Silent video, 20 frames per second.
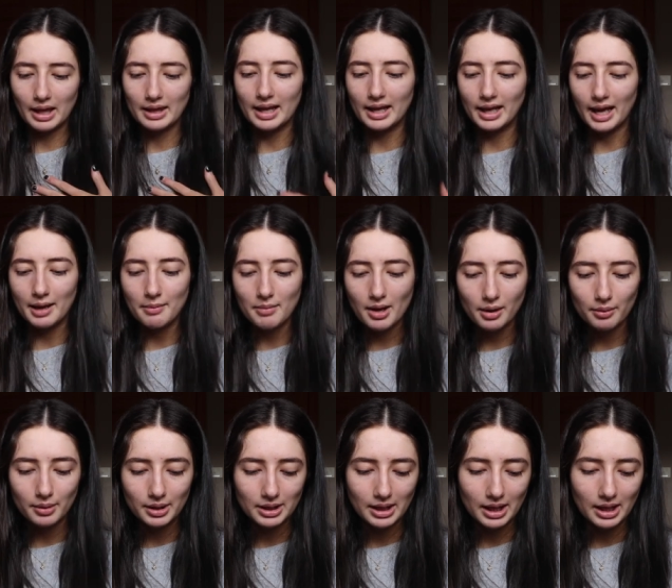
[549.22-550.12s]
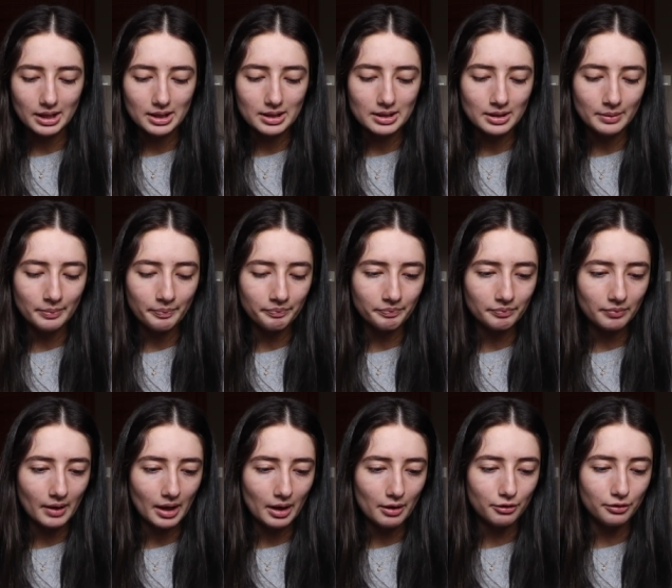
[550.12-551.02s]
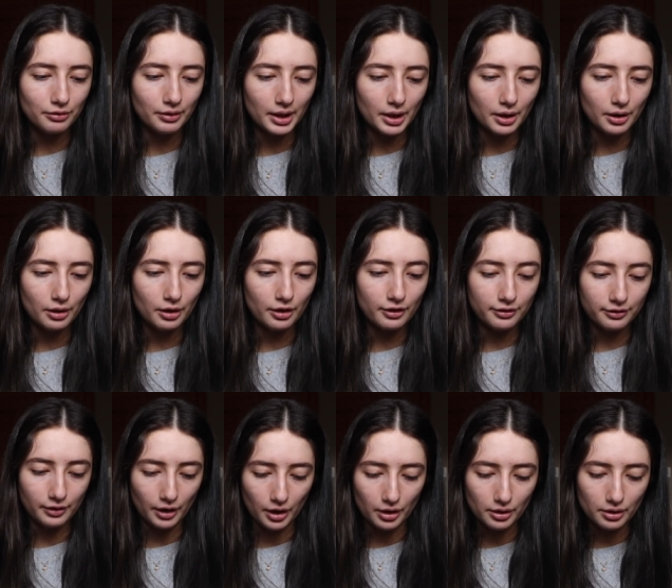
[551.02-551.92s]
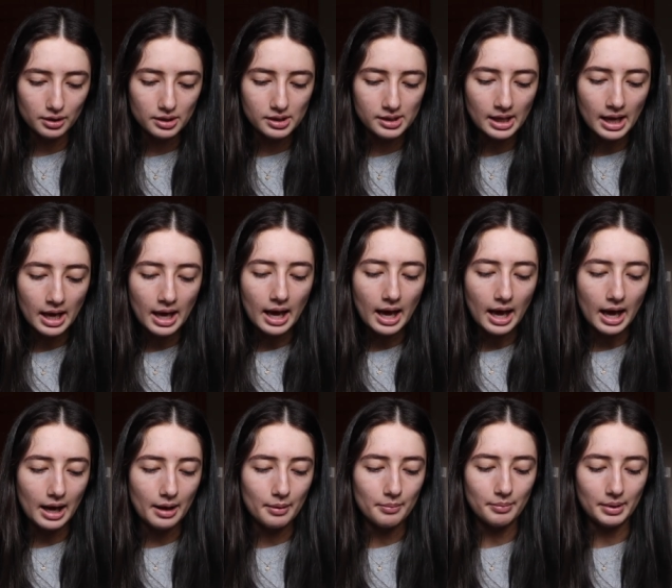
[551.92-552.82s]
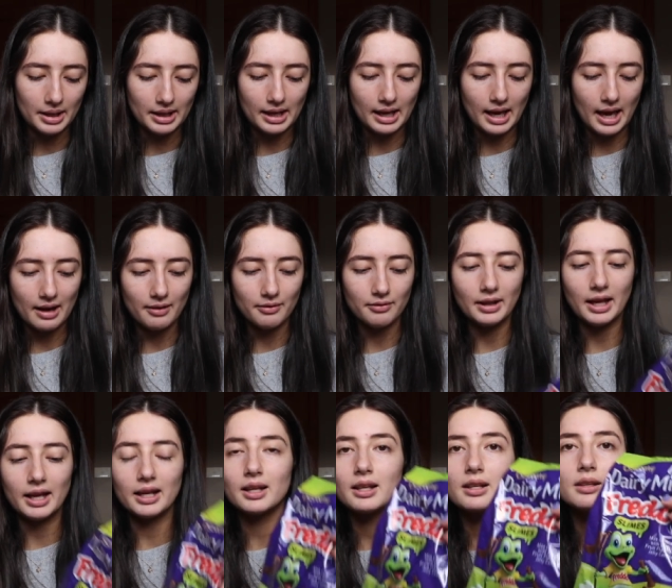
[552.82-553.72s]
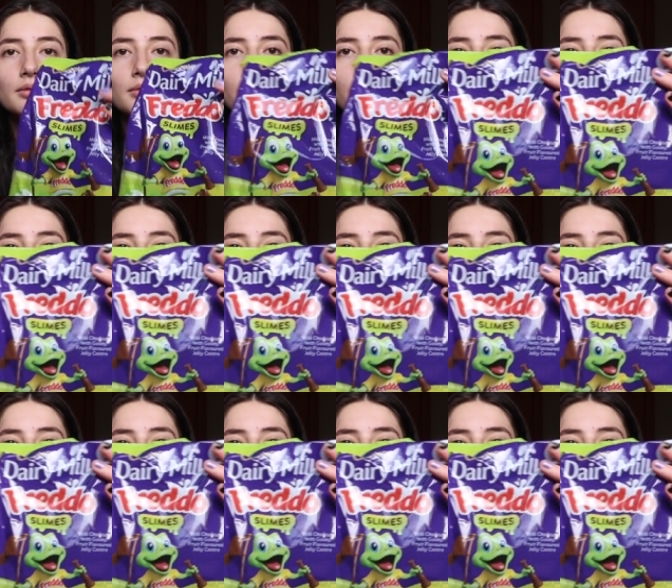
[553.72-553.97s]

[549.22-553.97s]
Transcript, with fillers: they came out with these Freddo frogs. Um, but they have like